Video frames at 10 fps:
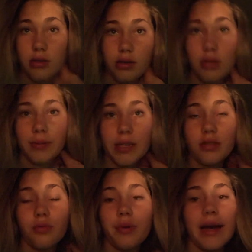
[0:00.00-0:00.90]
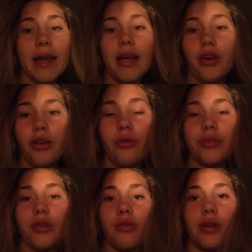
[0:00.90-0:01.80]
Depends what I need to do,
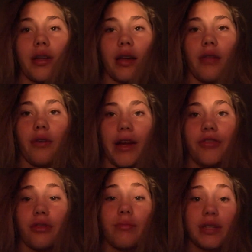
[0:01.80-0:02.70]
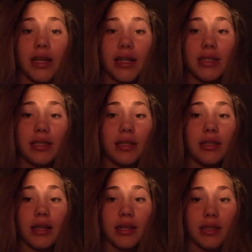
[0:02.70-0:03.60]
so it can range from 6 to
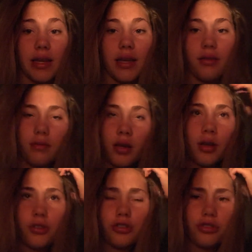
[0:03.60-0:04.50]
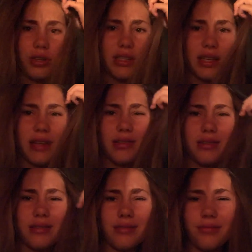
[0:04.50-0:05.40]
6:10, usually 6.